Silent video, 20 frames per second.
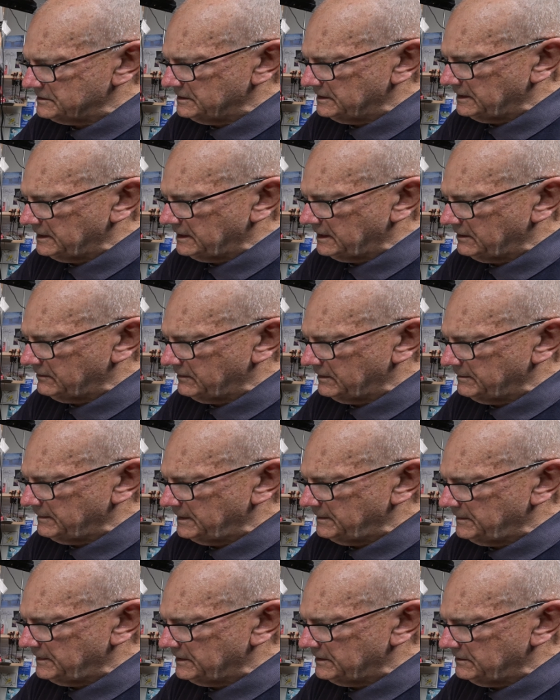and then I
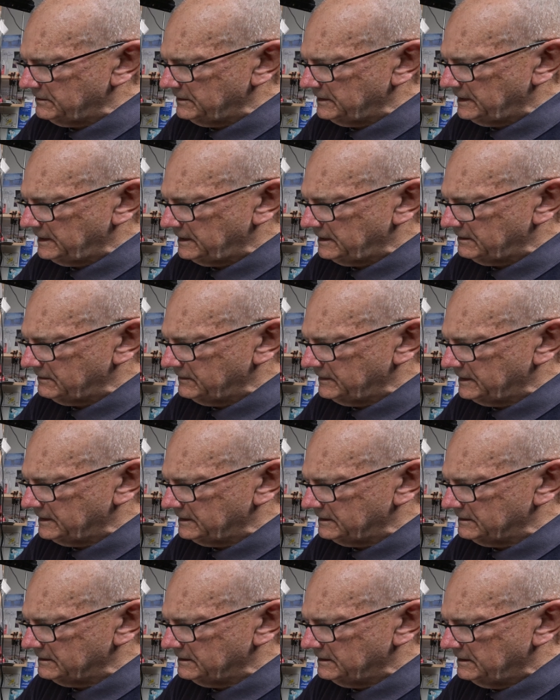remembered, oh yeah, we
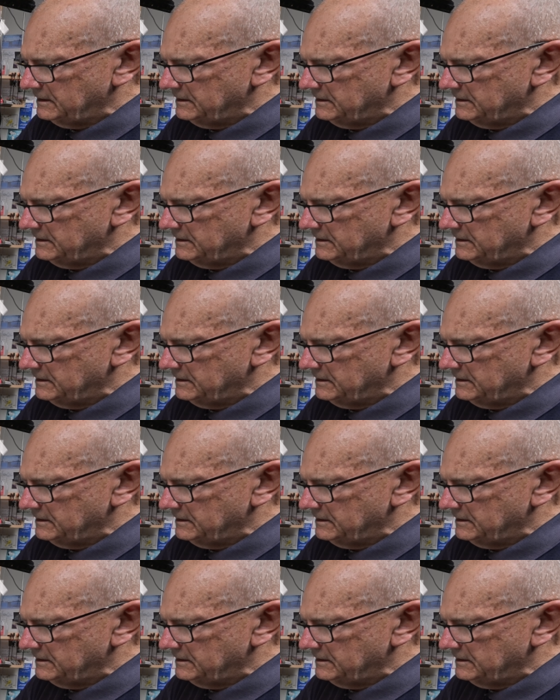can